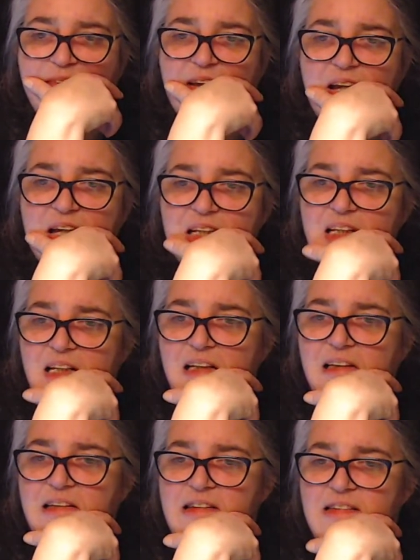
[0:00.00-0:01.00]
It
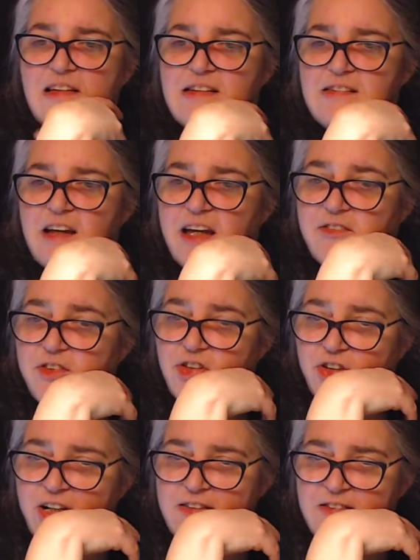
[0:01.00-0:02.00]
now says, I have a
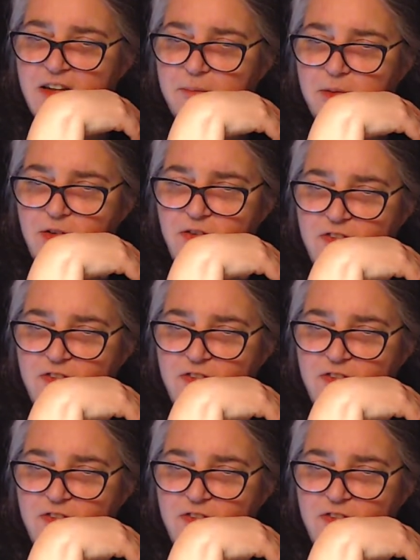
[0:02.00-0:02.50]
dress almost